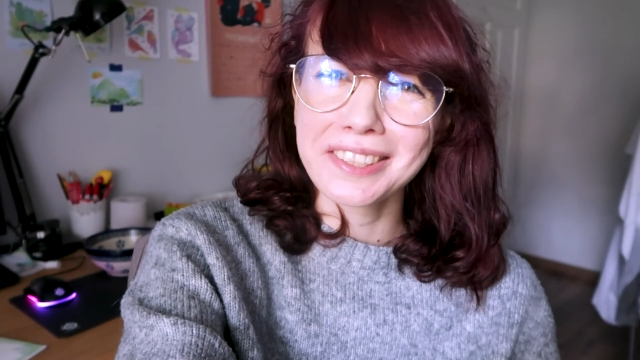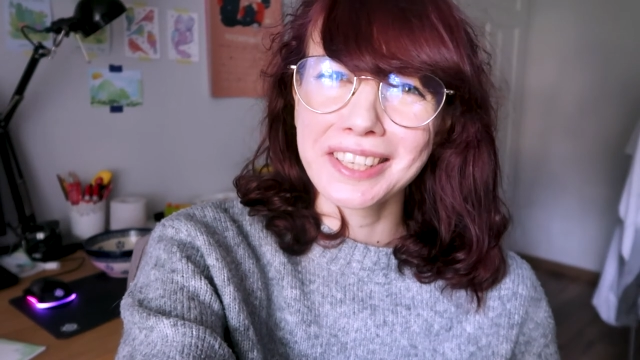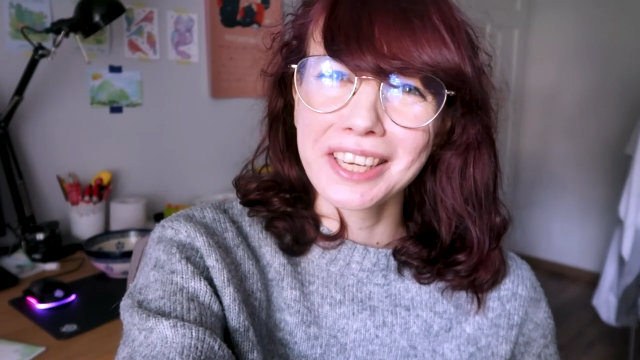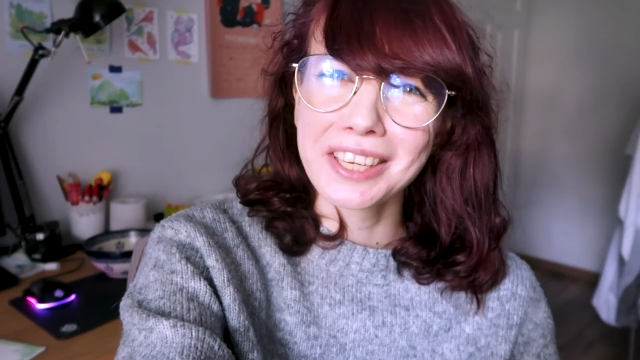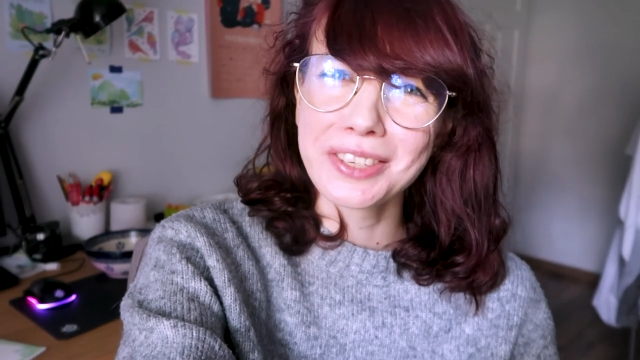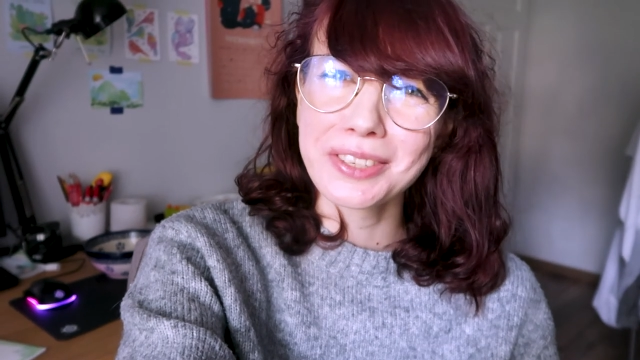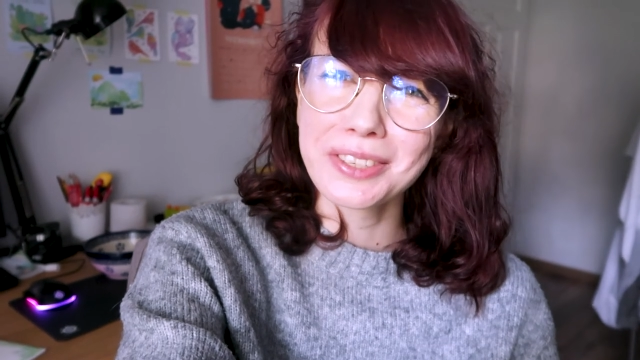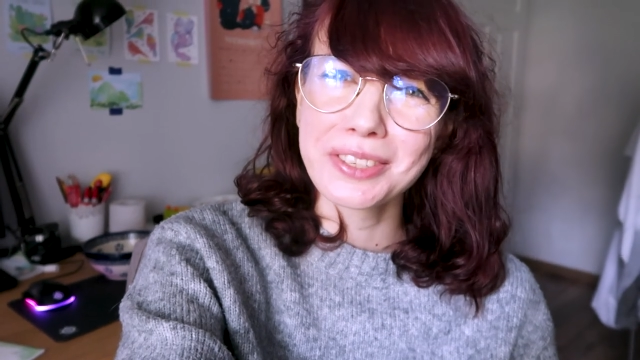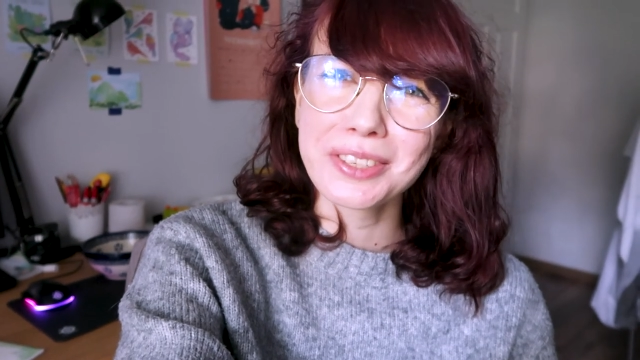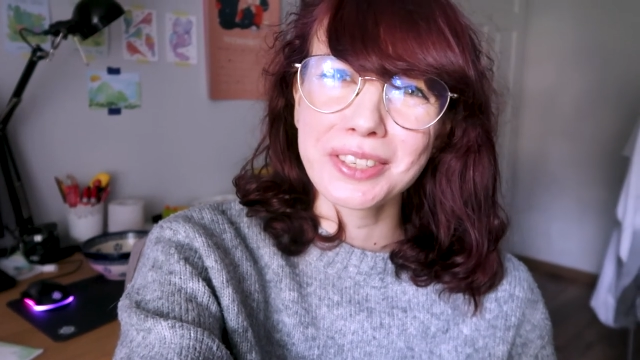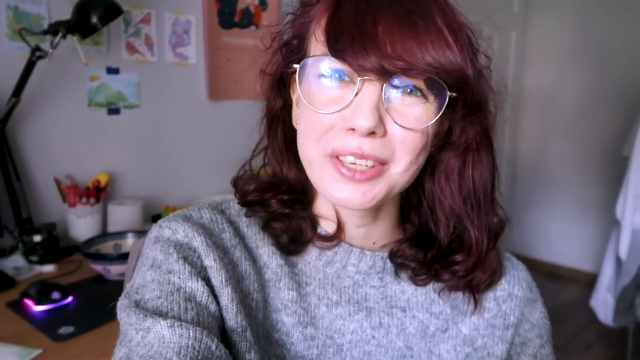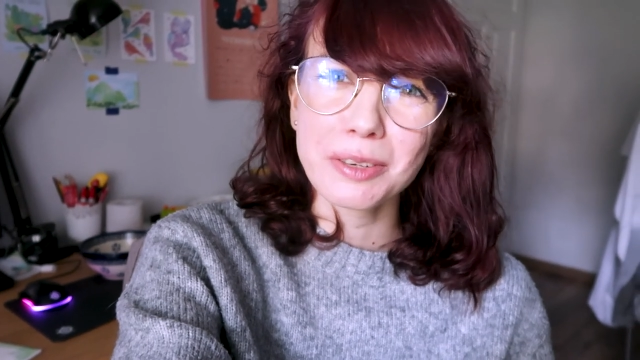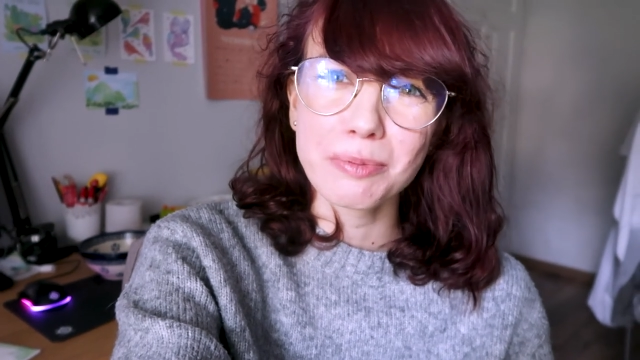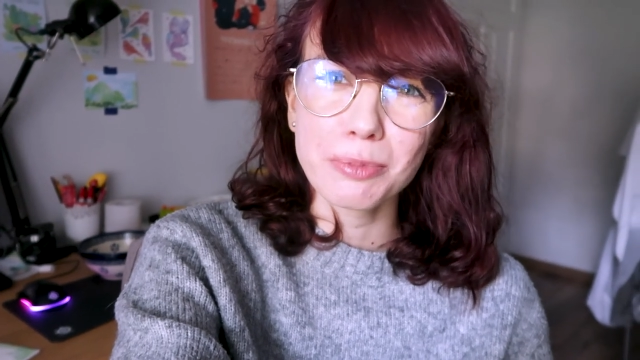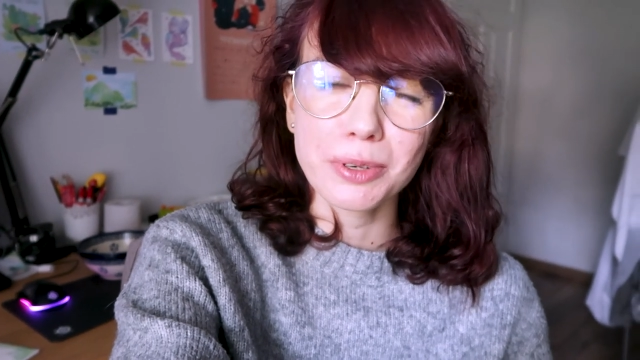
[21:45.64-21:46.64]

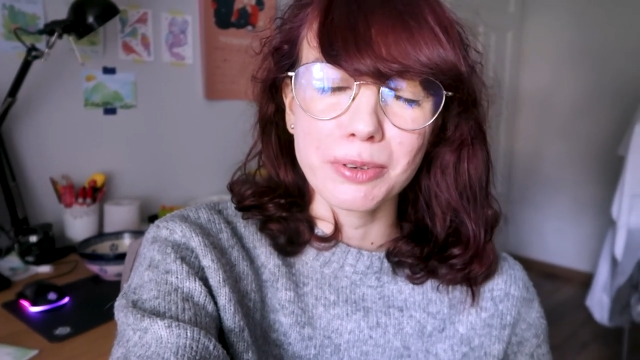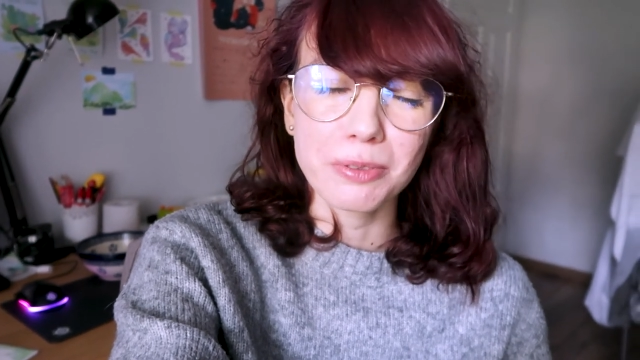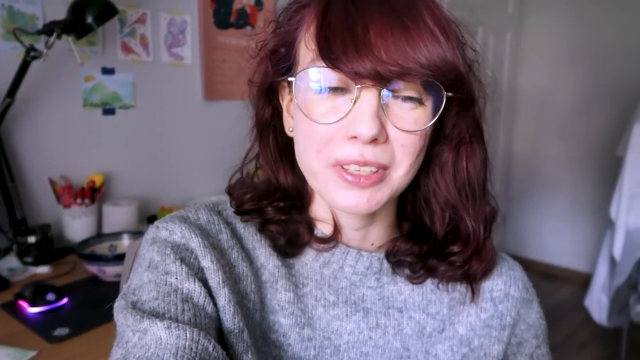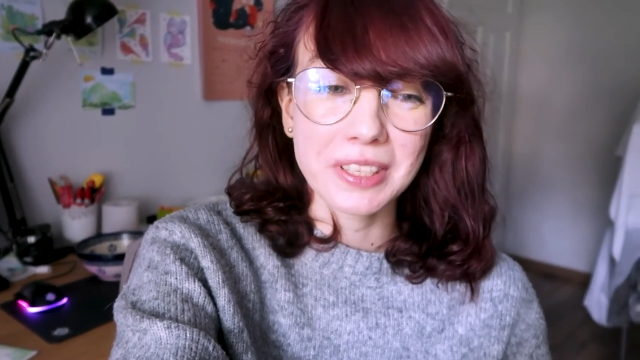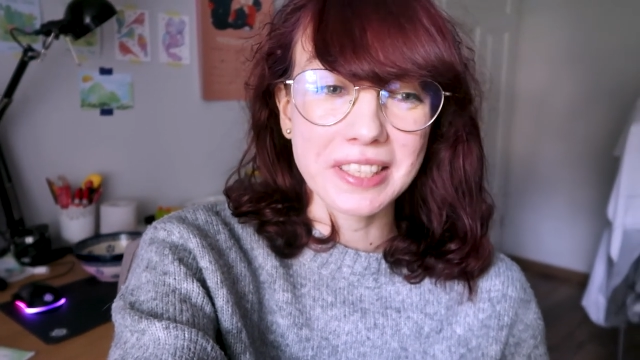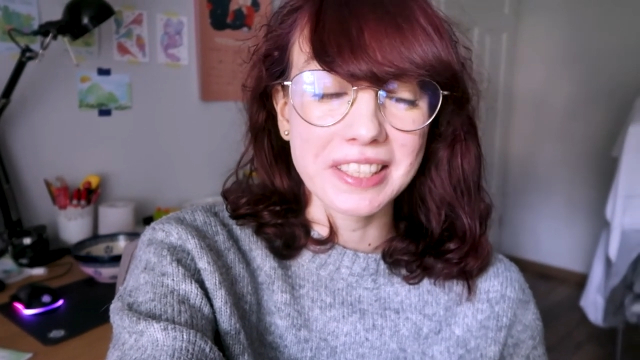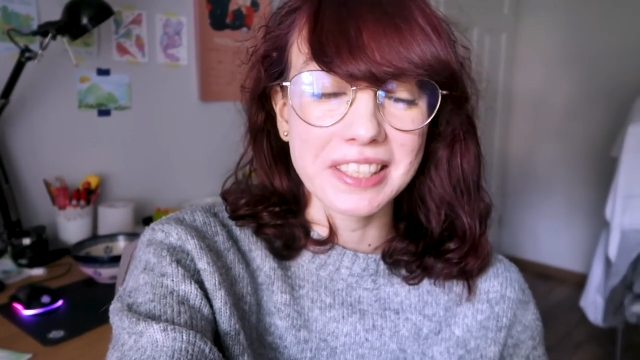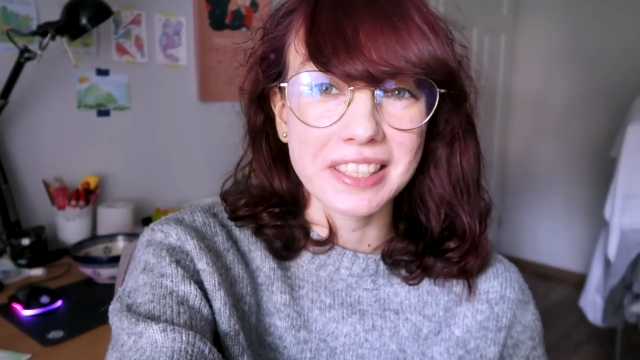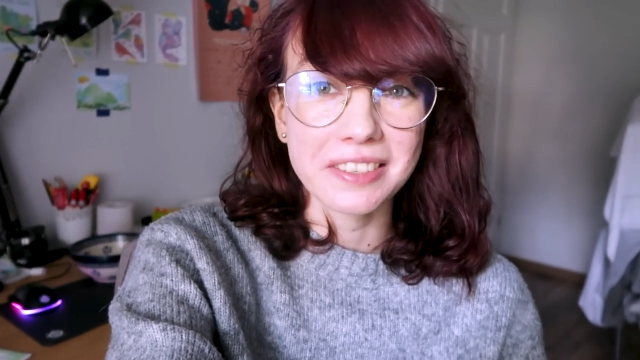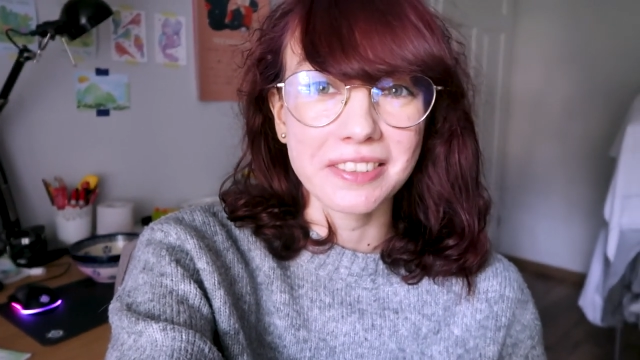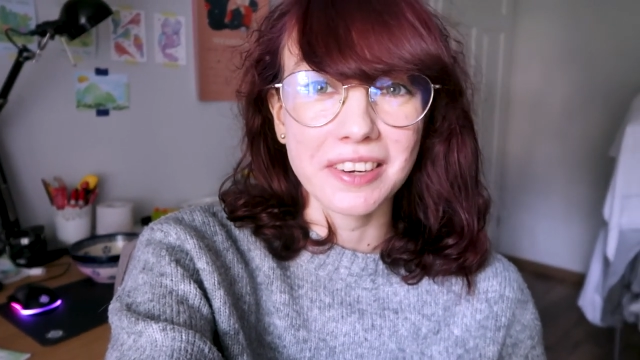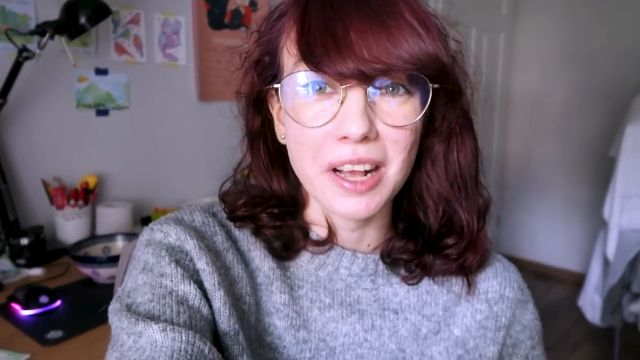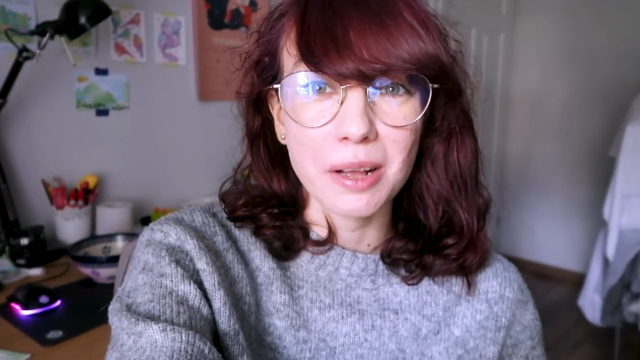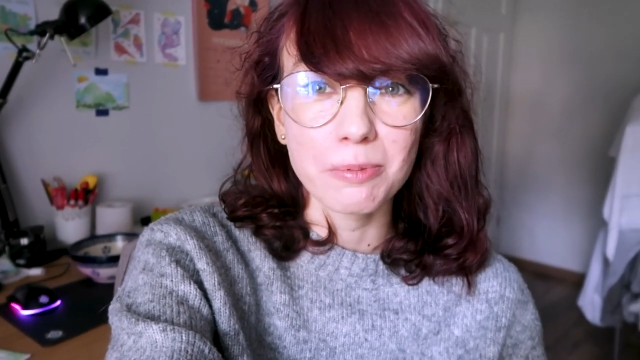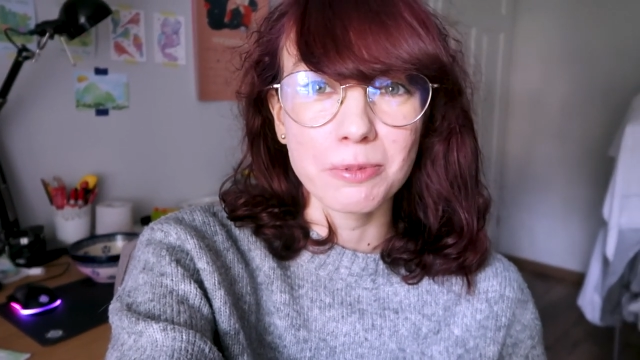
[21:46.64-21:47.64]
relationship with
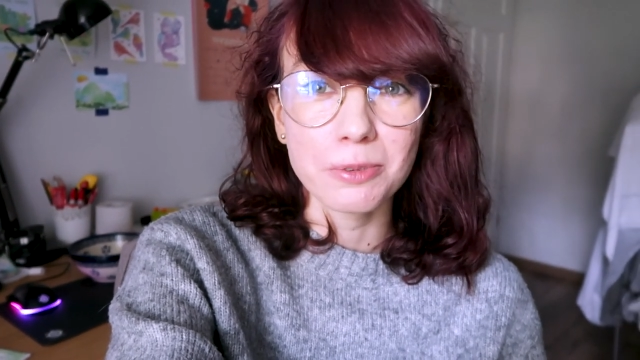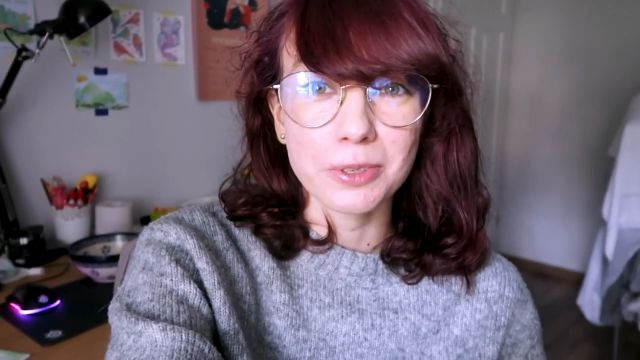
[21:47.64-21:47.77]
Instagram